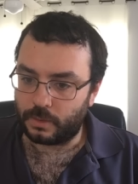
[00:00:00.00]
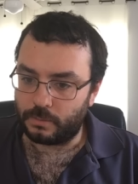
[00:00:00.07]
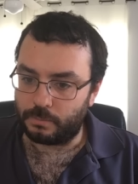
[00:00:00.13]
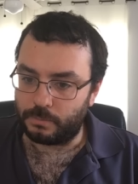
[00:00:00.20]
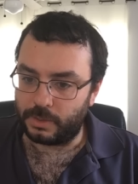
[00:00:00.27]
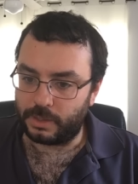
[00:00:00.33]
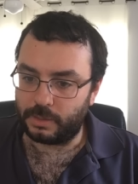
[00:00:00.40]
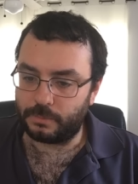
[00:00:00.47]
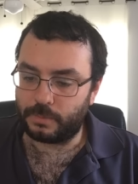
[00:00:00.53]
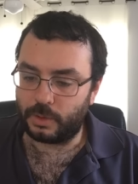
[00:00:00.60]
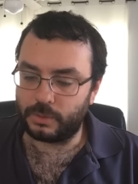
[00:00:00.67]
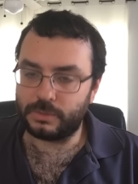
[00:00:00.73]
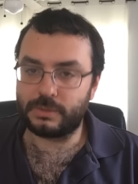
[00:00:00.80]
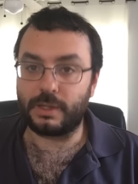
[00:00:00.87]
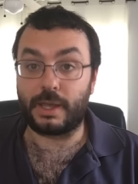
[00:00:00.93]
Medium
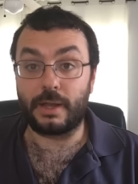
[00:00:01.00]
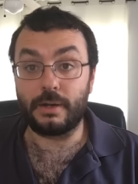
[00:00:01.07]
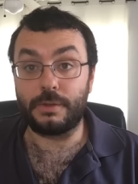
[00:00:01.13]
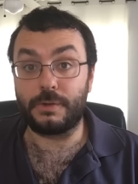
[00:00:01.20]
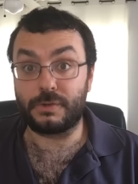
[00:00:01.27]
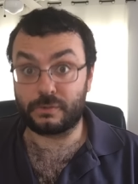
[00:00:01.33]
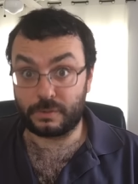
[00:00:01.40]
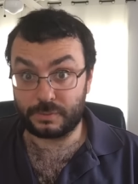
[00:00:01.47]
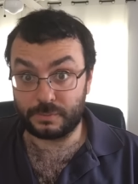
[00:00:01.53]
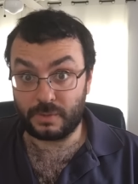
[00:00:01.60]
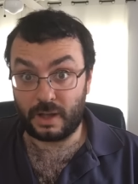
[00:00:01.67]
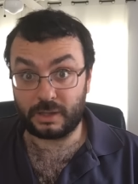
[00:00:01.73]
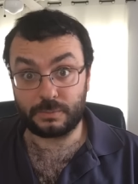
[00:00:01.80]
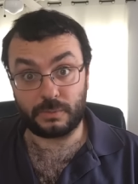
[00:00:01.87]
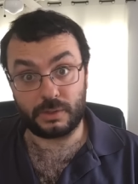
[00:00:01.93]
post again in the description
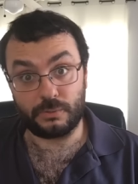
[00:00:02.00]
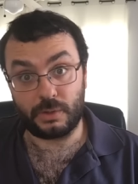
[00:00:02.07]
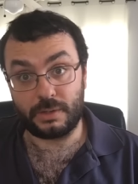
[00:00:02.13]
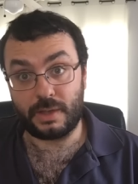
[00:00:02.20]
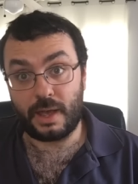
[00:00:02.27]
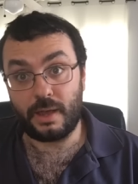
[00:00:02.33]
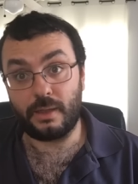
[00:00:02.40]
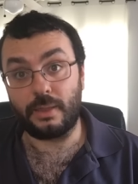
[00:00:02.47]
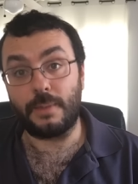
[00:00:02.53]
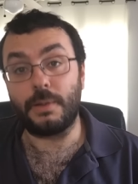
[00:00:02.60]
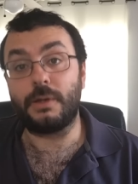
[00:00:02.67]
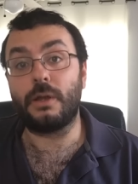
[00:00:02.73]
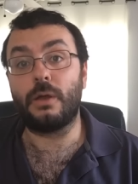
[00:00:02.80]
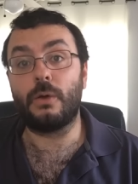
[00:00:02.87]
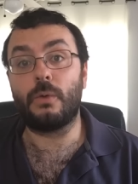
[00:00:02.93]
box. Please read that and let me
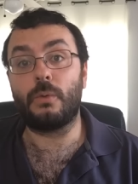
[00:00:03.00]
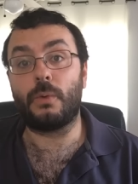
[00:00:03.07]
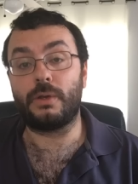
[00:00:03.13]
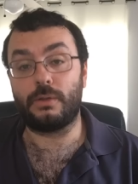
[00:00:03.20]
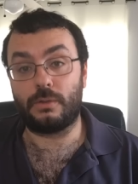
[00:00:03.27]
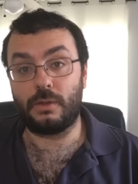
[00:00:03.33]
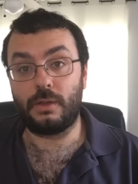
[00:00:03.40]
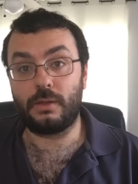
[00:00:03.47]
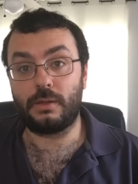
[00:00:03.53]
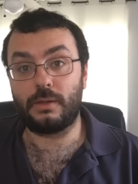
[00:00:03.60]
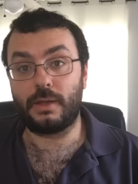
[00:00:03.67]
know what you think,